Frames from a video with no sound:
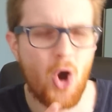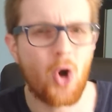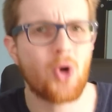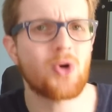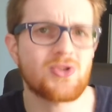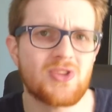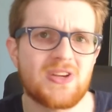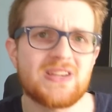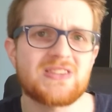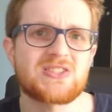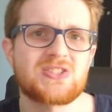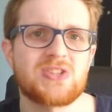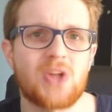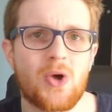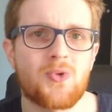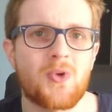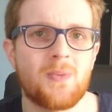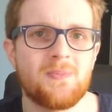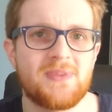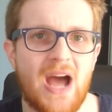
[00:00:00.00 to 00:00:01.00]
or at least
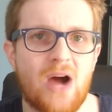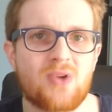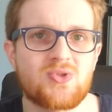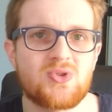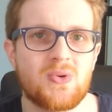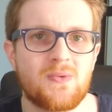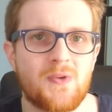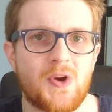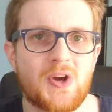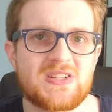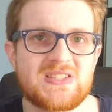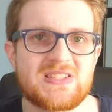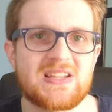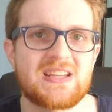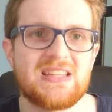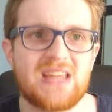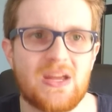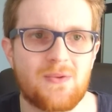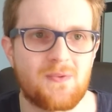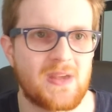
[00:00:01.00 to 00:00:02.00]
slow them down to a very
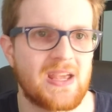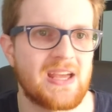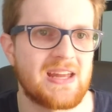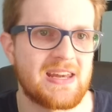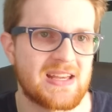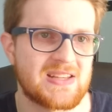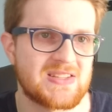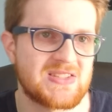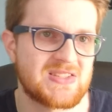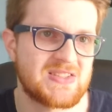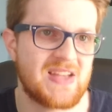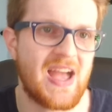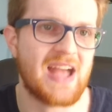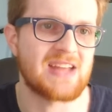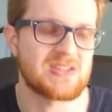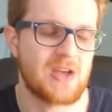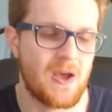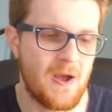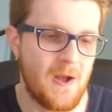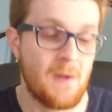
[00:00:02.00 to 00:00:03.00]
significant
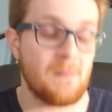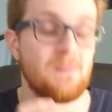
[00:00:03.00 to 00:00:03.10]
extent.